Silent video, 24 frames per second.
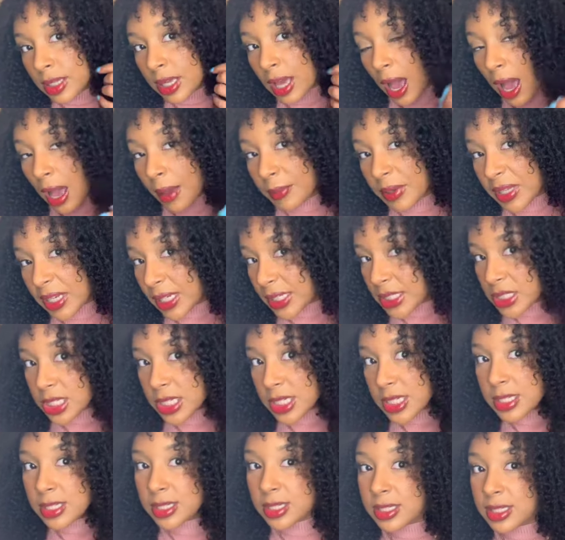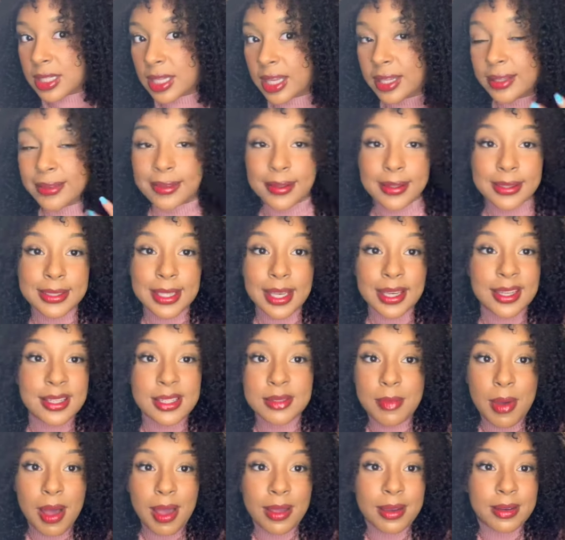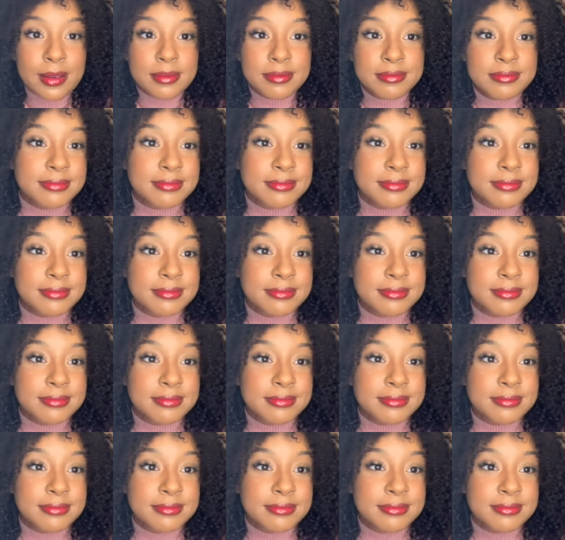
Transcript: I mean, it looks like it's mine.